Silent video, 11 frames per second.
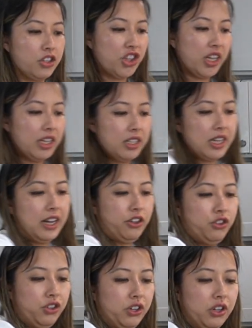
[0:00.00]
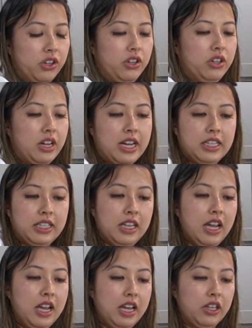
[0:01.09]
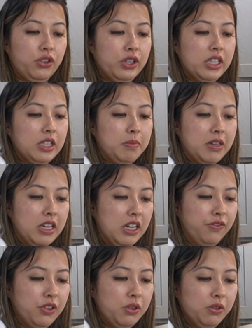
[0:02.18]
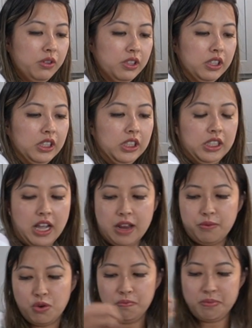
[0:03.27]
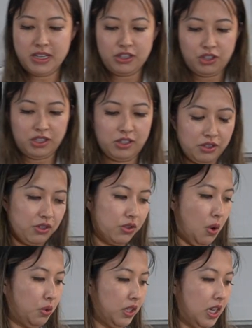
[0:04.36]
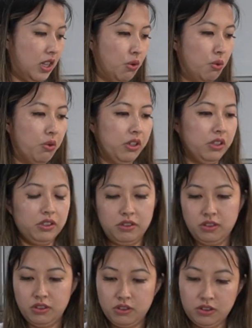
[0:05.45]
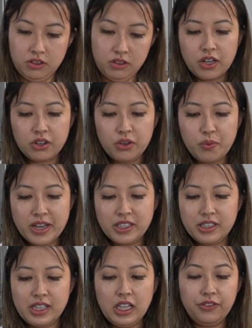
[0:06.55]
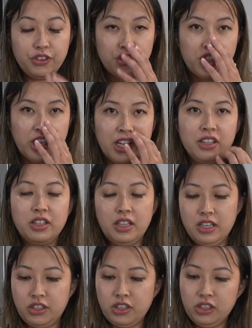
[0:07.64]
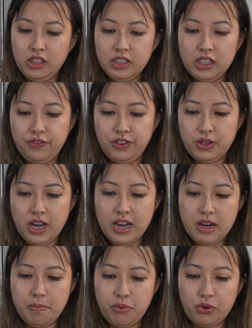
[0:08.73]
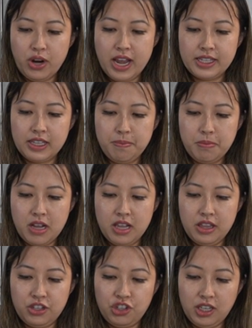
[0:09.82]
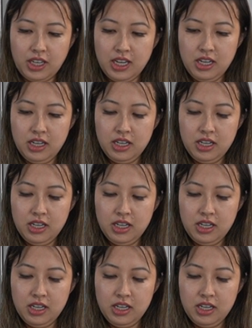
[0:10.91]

chicken texture nice and crispy and won't be just soaked in the oil. A good way to tell if your chicken is cooked is you kind of press up on the chicken